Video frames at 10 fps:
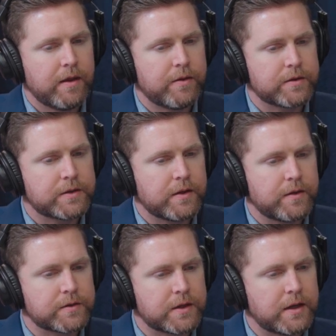There's
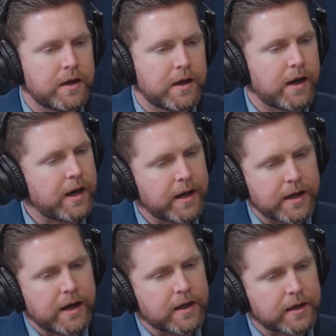a
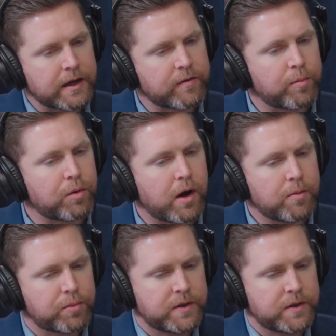kind of a broad